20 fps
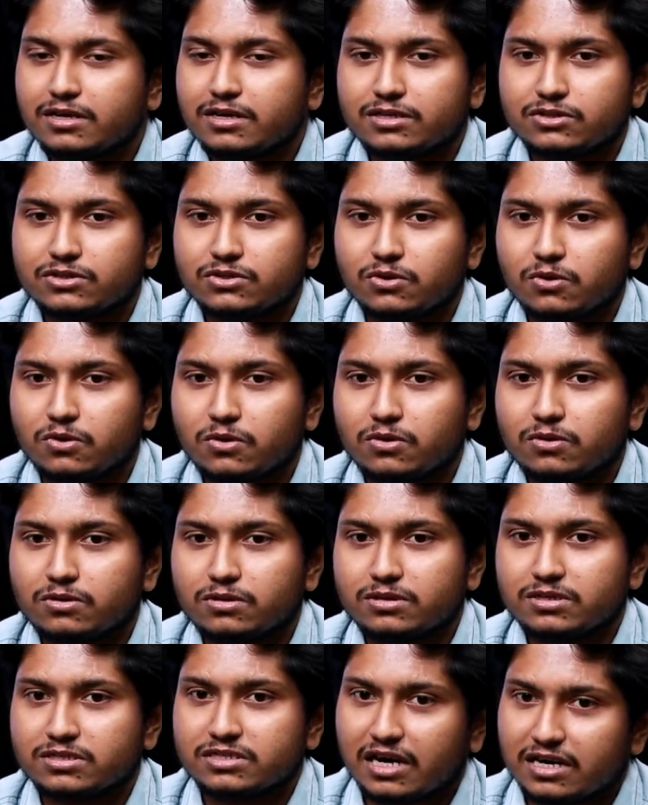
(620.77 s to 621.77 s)
So
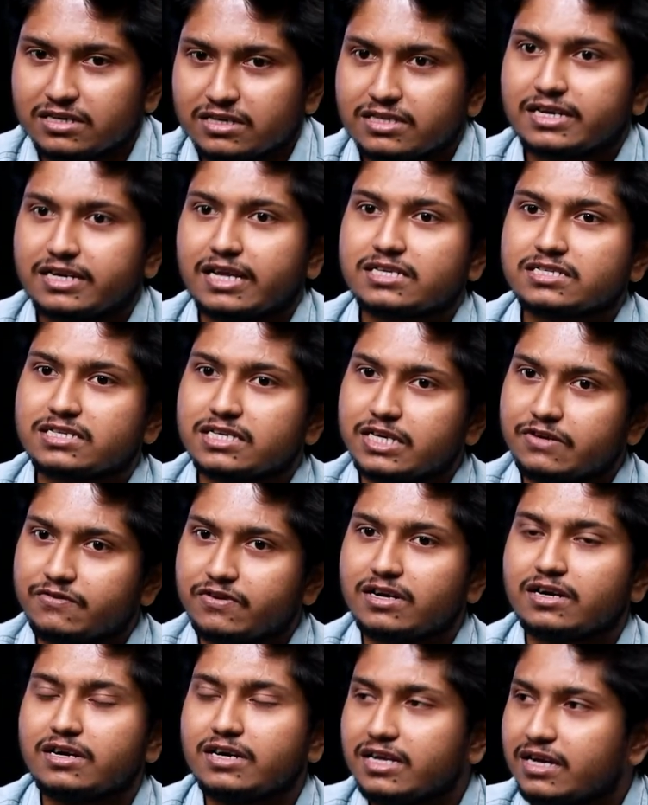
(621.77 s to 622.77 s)
start the test even
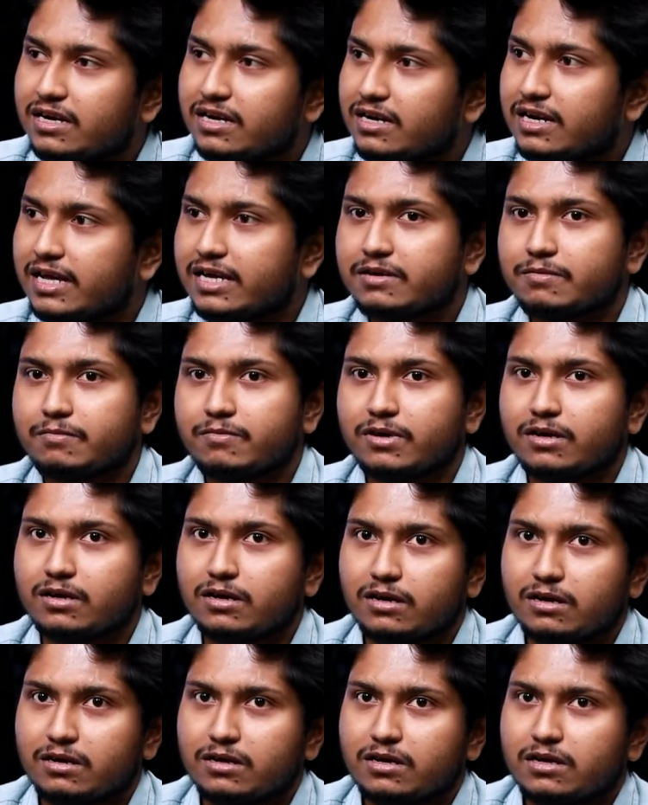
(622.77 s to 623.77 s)
earlier, like uh,